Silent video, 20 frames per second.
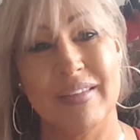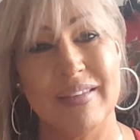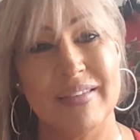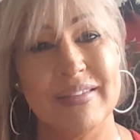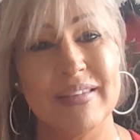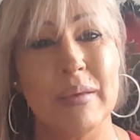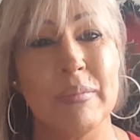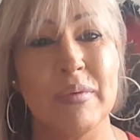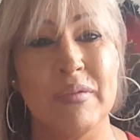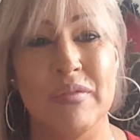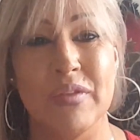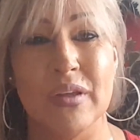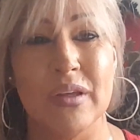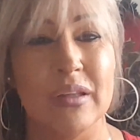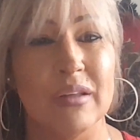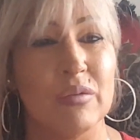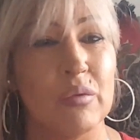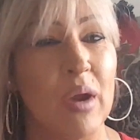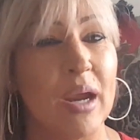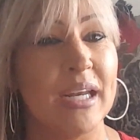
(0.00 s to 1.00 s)
some of
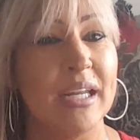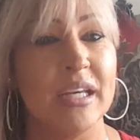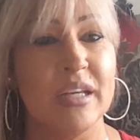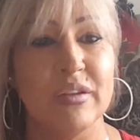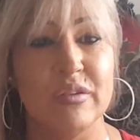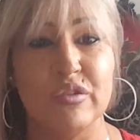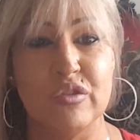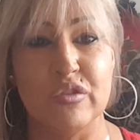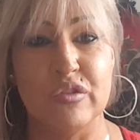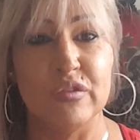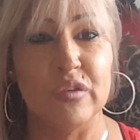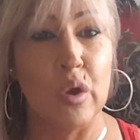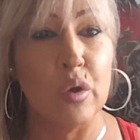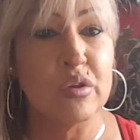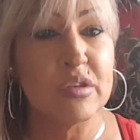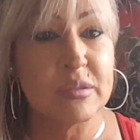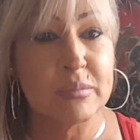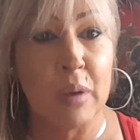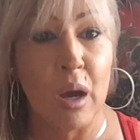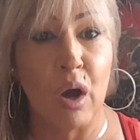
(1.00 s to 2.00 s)
the writing is just so
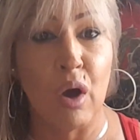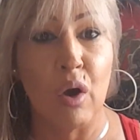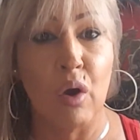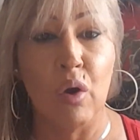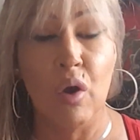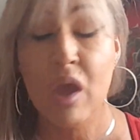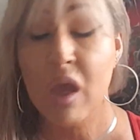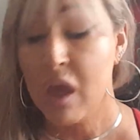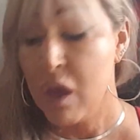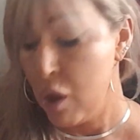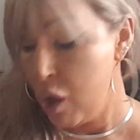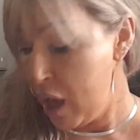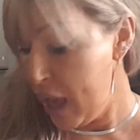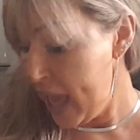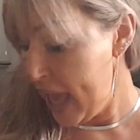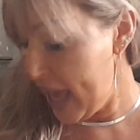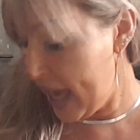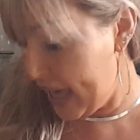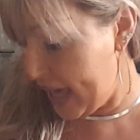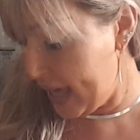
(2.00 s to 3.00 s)
small,
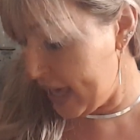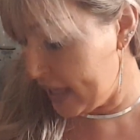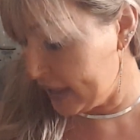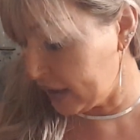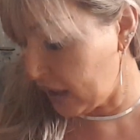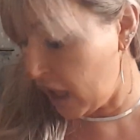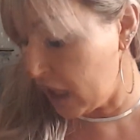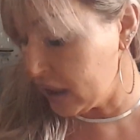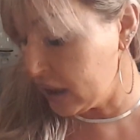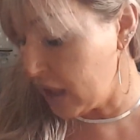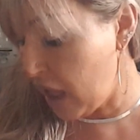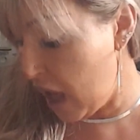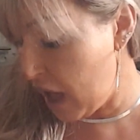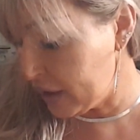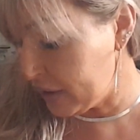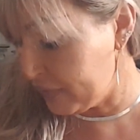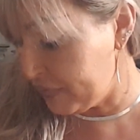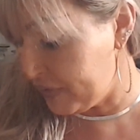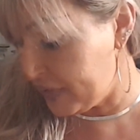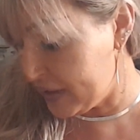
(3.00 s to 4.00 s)
and a lot
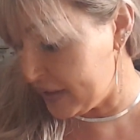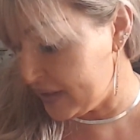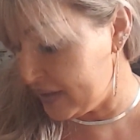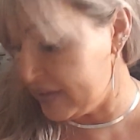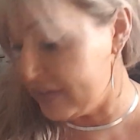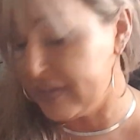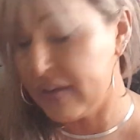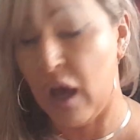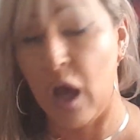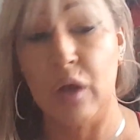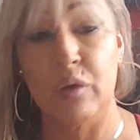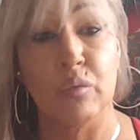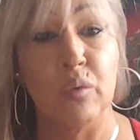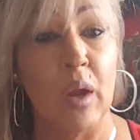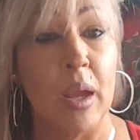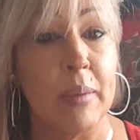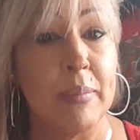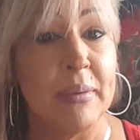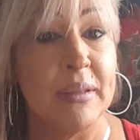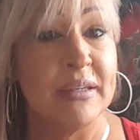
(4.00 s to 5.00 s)
of these
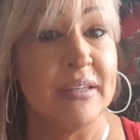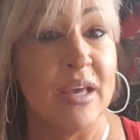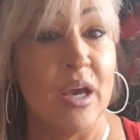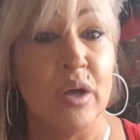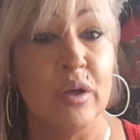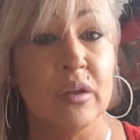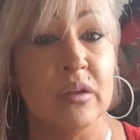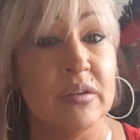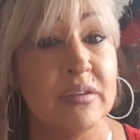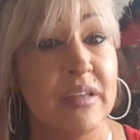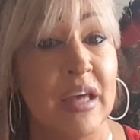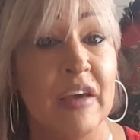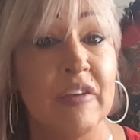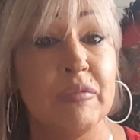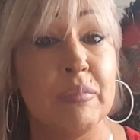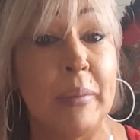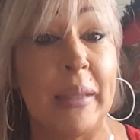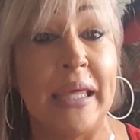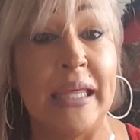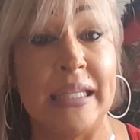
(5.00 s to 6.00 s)
Henri Bendels
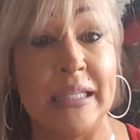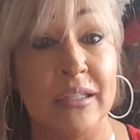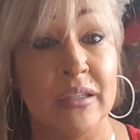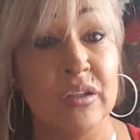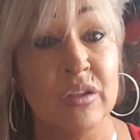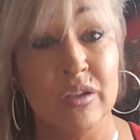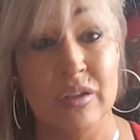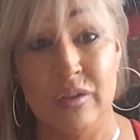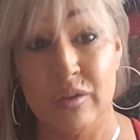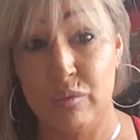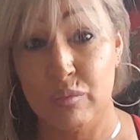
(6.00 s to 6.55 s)
have been,